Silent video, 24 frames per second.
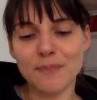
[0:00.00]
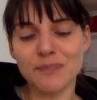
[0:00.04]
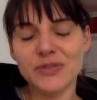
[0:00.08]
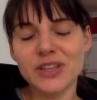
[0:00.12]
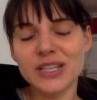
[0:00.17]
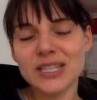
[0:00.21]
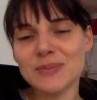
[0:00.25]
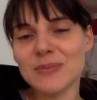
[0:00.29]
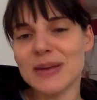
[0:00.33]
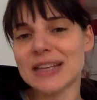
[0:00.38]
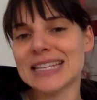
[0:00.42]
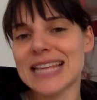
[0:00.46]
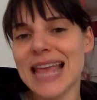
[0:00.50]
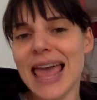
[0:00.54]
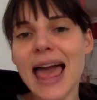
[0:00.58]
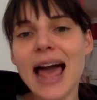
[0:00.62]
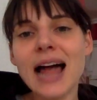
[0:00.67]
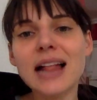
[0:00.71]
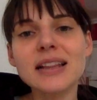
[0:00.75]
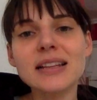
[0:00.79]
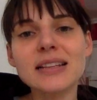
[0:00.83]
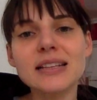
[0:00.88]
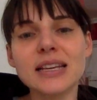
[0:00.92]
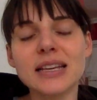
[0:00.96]
this
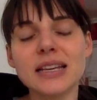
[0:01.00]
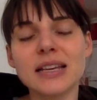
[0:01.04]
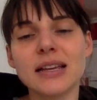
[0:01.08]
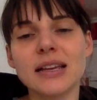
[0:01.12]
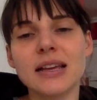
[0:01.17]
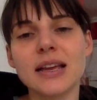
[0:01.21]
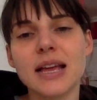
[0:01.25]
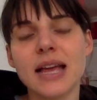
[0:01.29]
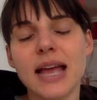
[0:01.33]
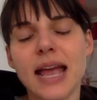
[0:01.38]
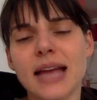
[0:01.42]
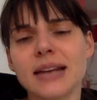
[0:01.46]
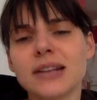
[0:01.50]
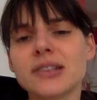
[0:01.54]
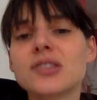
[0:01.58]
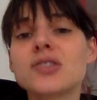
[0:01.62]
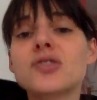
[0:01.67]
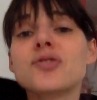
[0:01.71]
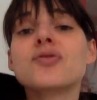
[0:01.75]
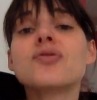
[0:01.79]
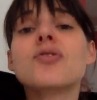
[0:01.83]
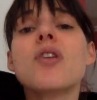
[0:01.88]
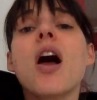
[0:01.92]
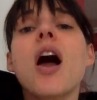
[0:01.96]
mentality and a
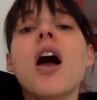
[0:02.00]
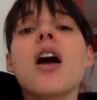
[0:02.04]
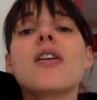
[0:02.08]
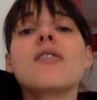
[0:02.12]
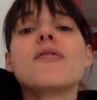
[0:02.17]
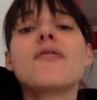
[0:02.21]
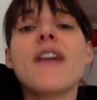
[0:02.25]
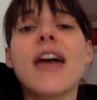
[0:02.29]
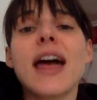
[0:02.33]
strong